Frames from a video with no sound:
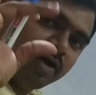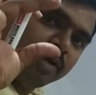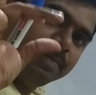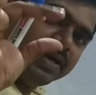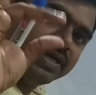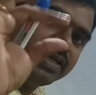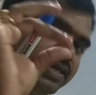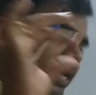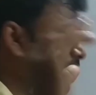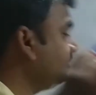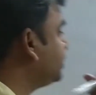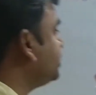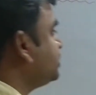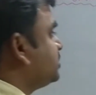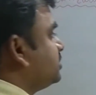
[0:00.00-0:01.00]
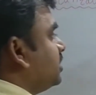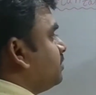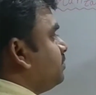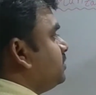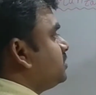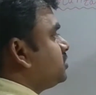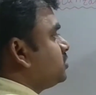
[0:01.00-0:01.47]
vibrating like this,
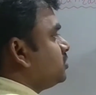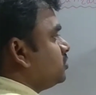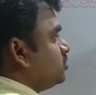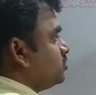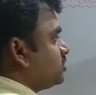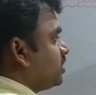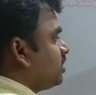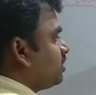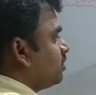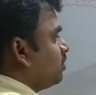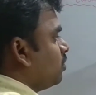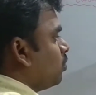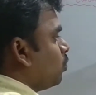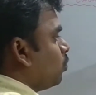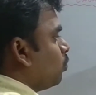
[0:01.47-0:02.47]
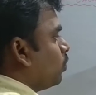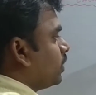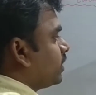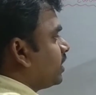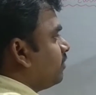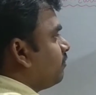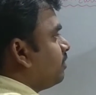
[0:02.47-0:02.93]
that means those are
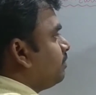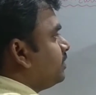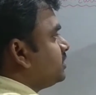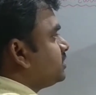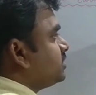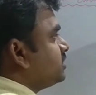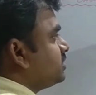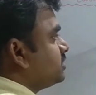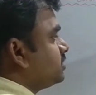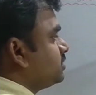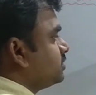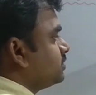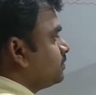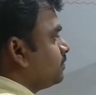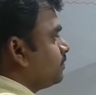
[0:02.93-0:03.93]
vertical vibrations.